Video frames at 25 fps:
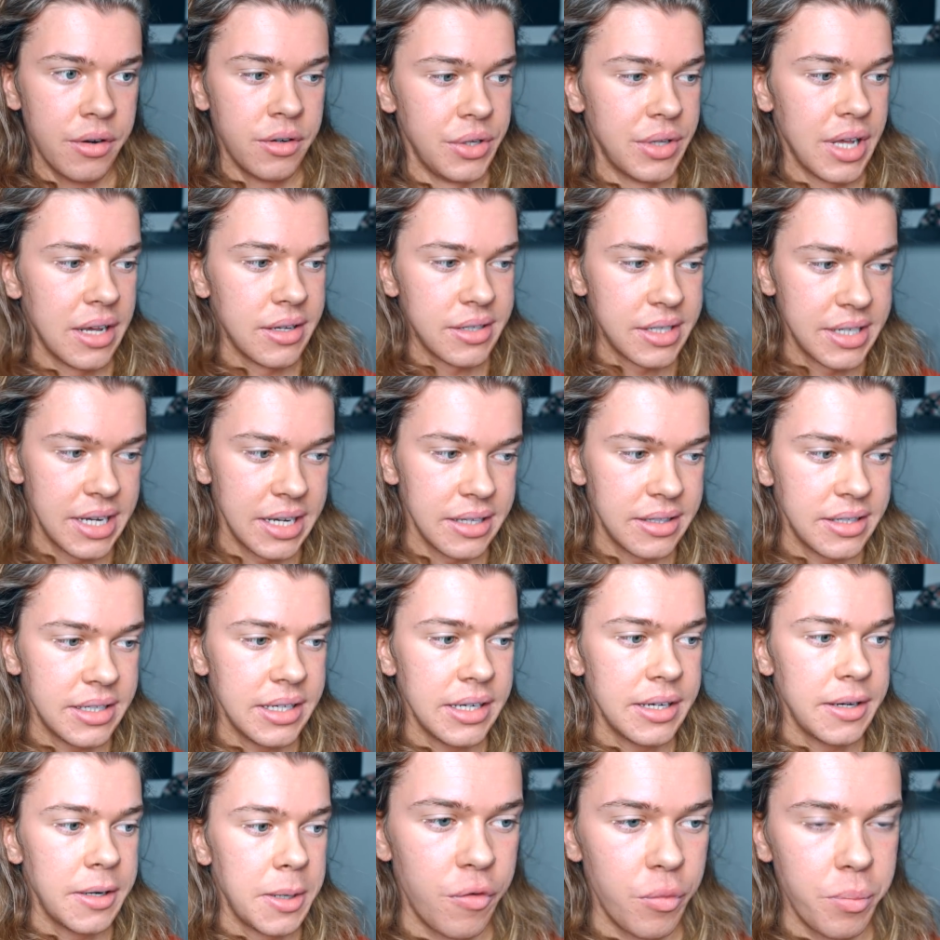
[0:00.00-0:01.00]

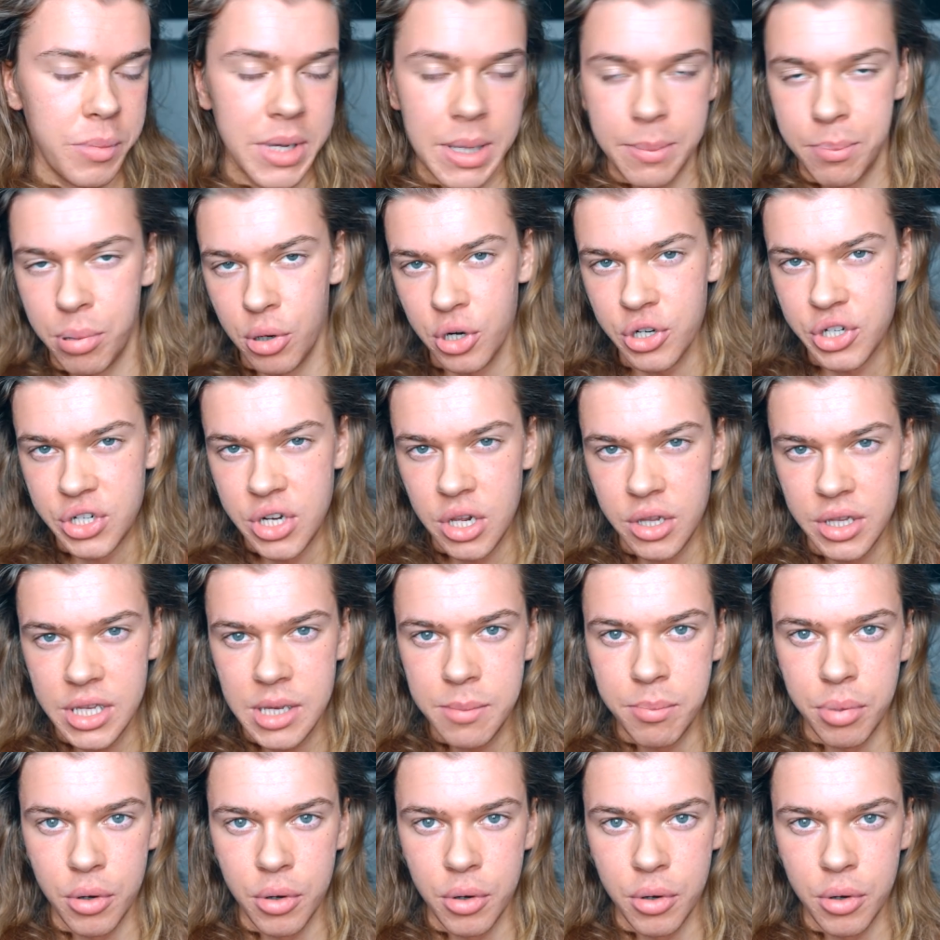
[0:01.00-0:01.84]
2018, for me personally,